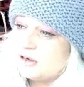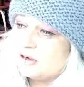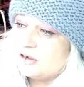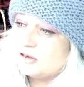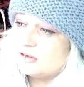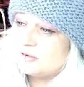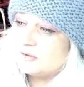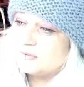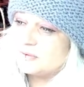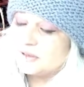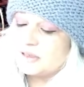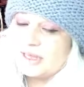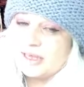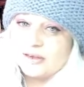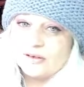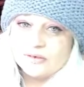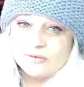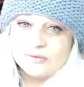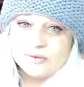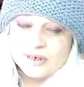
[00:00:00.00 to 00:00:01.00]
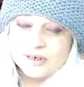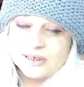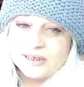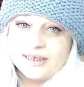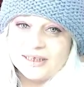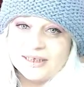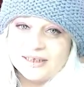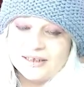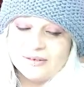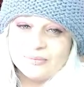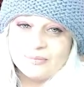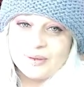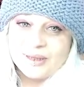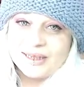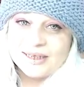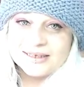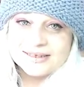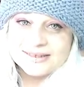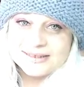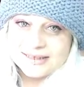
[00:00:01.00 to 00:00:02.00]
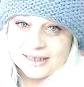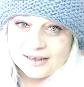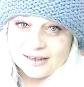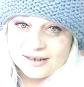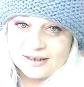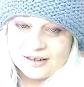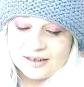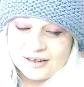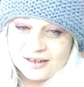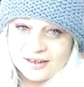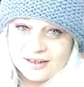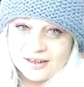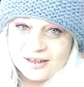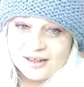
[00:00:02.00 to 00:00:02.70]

of like really being sick